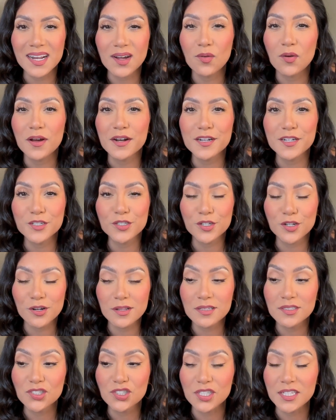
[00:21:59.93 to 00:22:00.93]
I wanted to go to
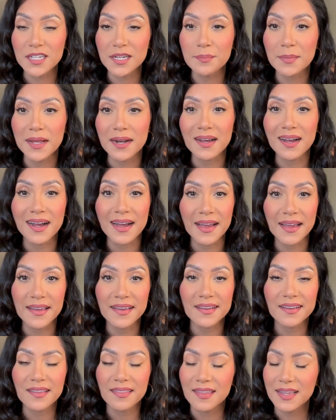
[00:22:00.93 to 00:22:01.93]
the gym and a hike.